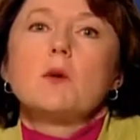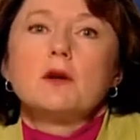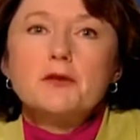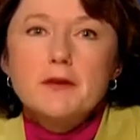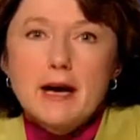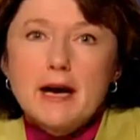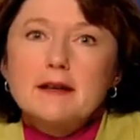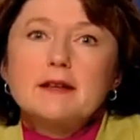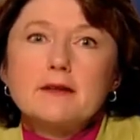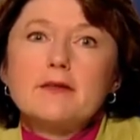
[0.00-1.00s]
will
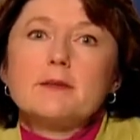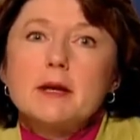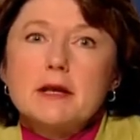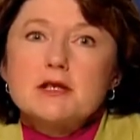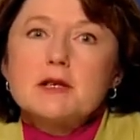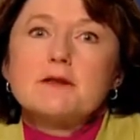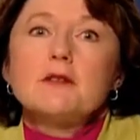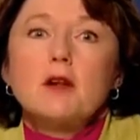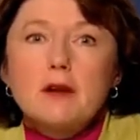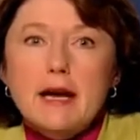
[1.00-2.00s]
not give the patient
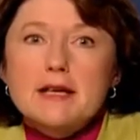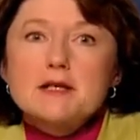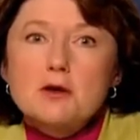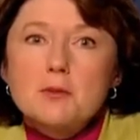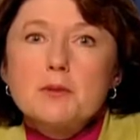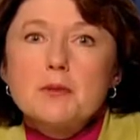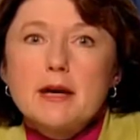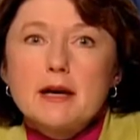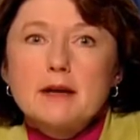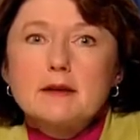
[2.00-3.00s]
the last open
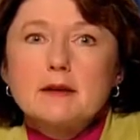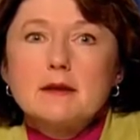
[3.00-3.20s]
bed.